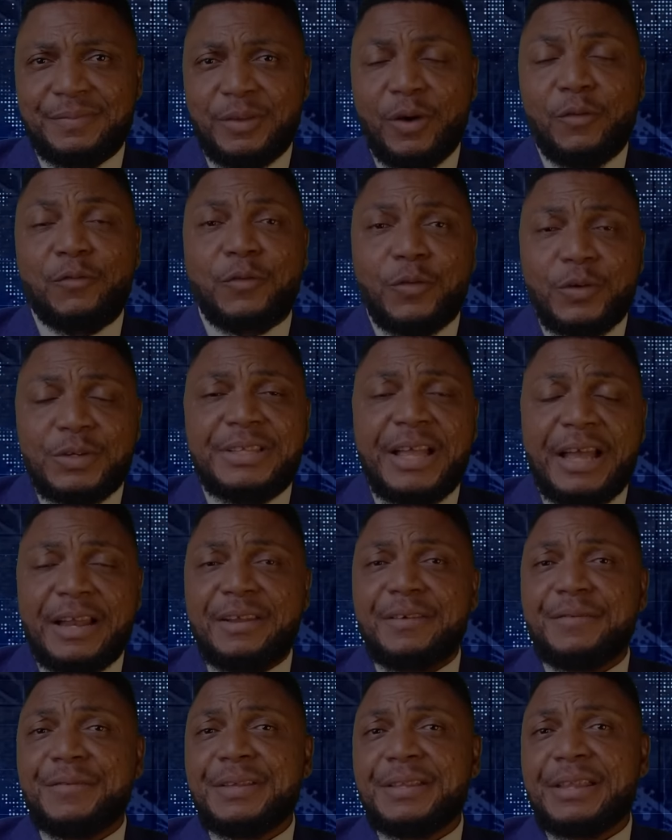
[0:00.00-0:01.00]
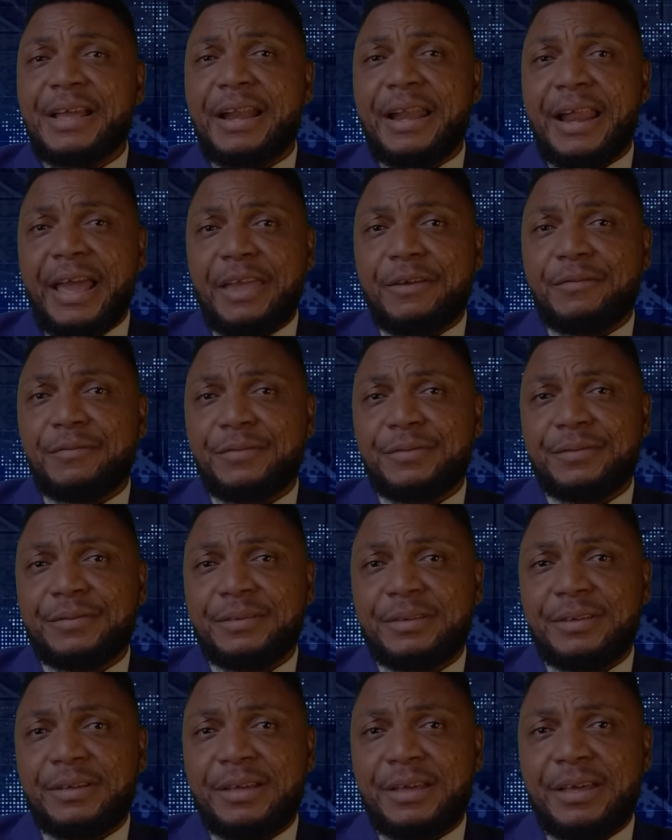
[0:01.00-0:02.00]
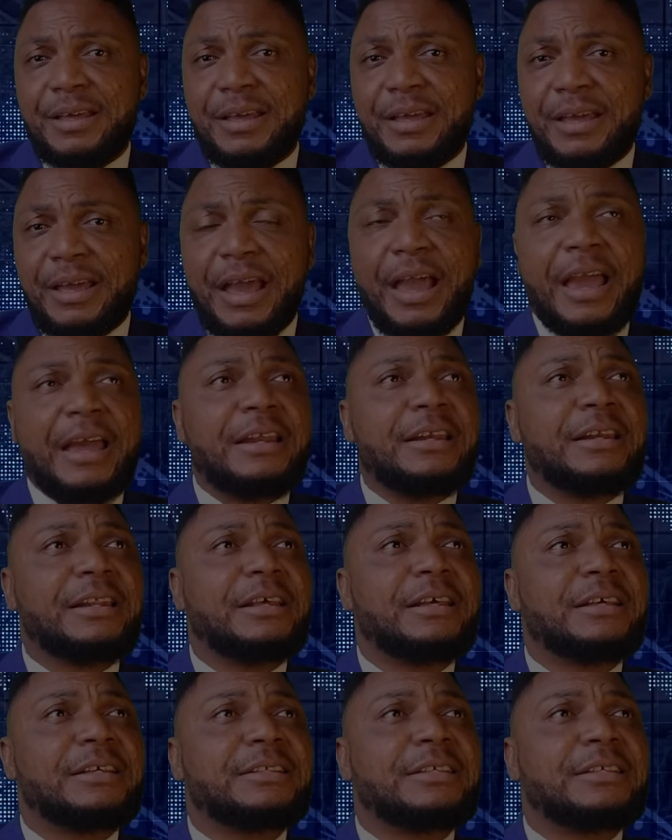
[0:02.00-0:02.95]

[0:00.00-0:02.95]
Of course they are living their life. And